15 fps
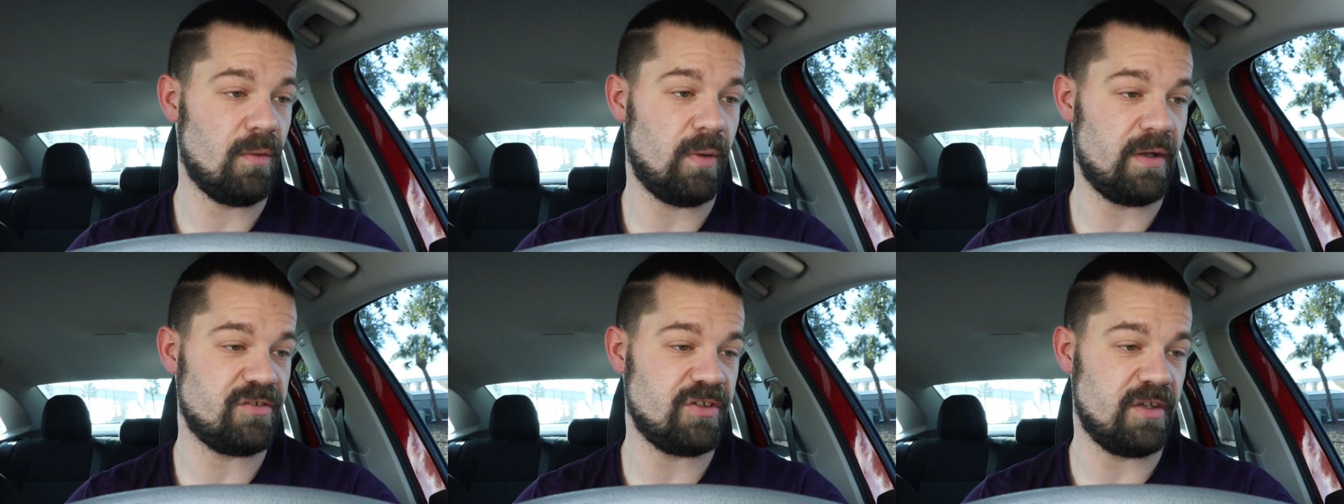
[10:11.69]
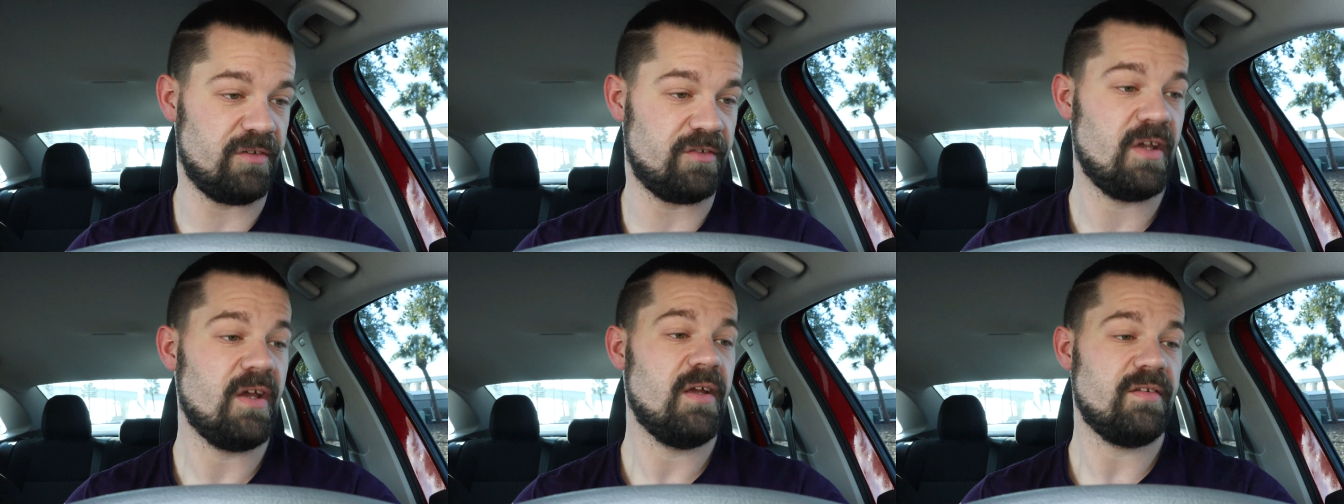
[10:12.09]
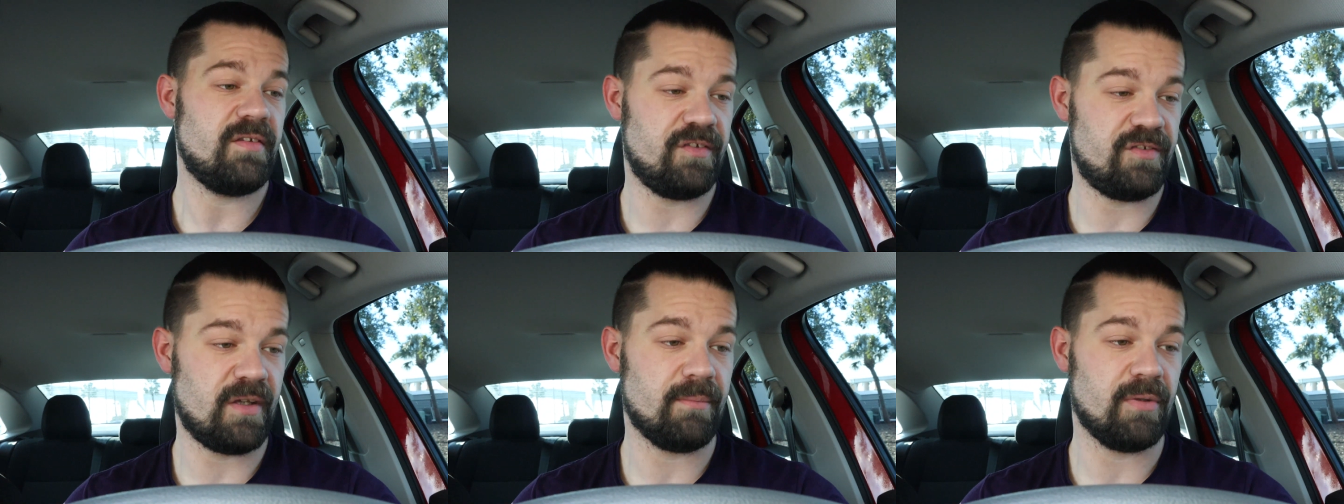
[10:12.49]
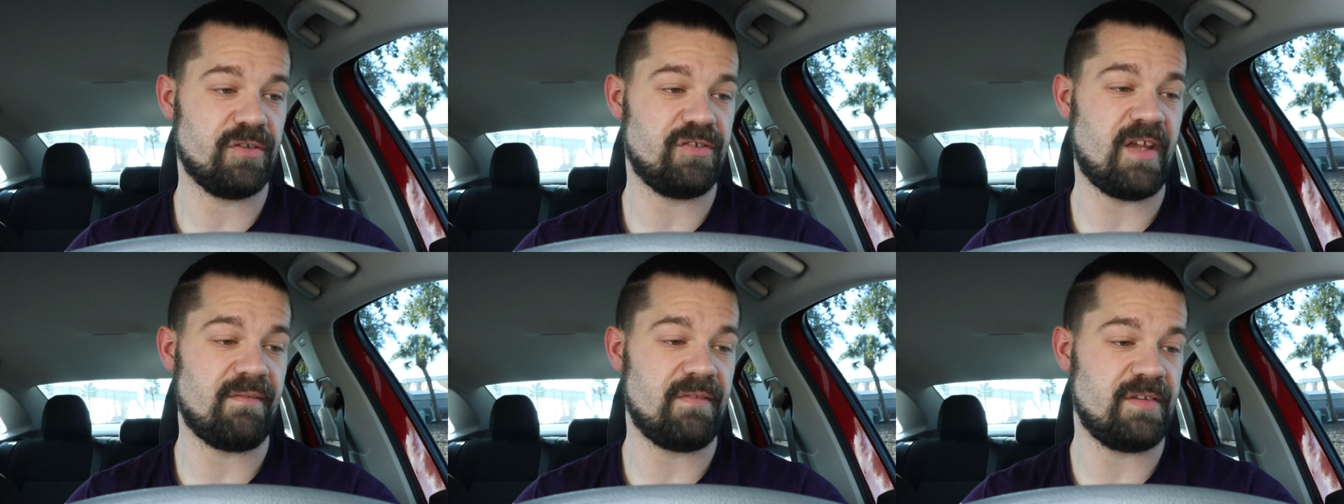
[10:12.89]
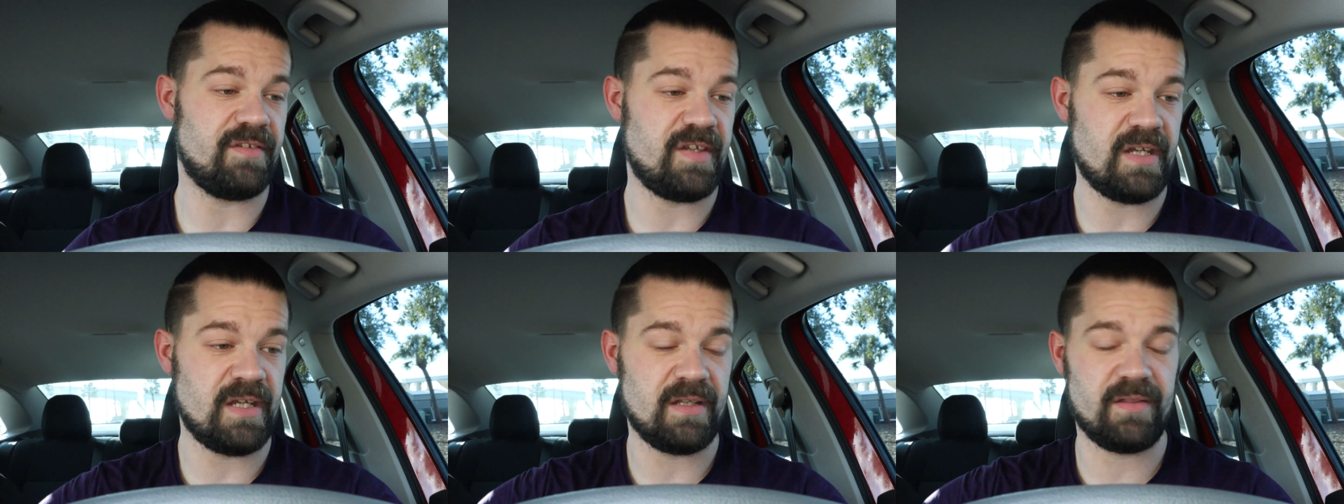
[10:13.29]
which is December
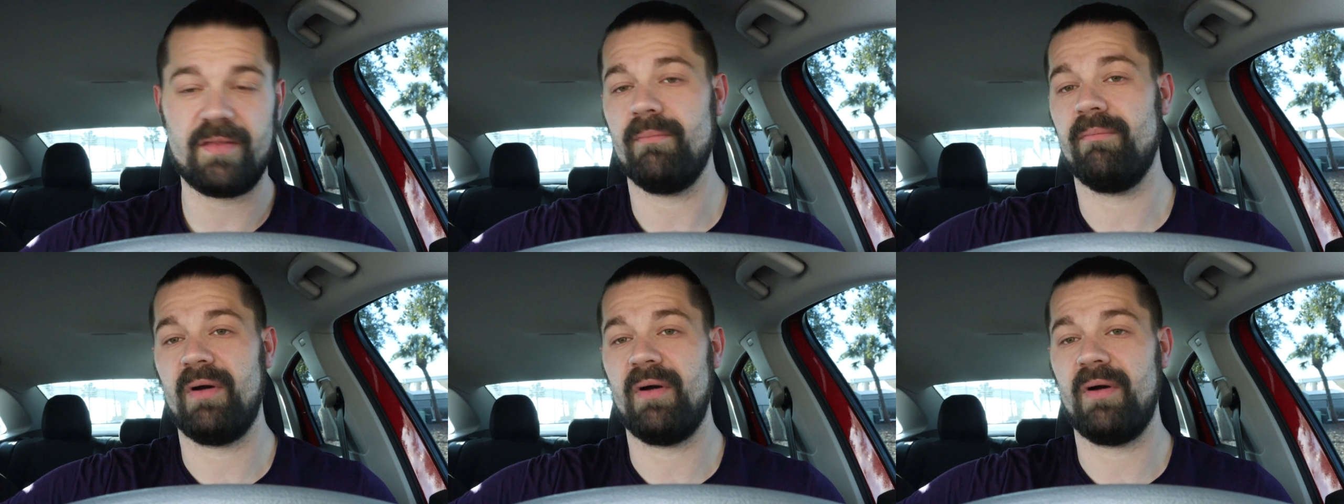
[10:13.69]
17th,